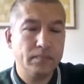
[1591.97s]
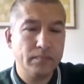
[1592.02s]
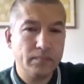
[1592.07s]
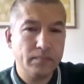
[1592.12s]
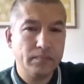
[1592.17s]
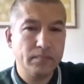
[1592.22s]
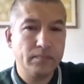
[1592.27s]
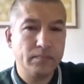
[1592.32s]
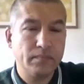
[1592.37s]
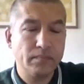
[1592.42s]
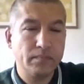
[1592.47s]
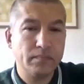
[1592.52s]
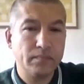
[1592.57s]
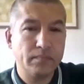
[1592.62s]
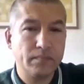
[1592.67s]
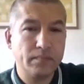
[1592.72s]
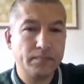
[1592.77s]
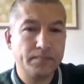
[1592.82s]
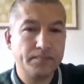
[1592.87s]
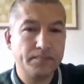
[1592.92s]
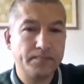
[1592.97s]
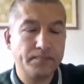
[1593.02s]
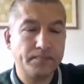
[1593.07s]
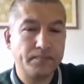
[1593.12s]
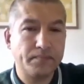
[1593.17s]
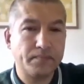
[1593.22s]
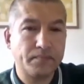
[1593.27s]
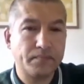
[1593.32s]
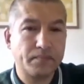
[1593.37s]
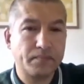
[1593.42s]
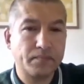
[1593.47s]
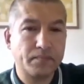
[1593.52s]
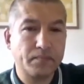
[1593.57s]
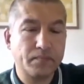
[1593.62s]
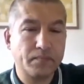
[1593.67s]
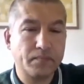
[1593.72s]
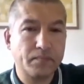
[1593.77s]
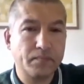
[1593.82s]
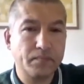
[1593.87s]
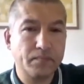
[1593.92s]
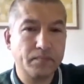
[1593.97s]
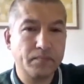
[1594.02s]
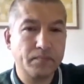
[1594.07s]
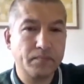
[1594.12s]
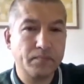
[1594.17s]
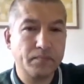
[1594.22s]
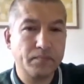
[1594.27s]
(not speaking)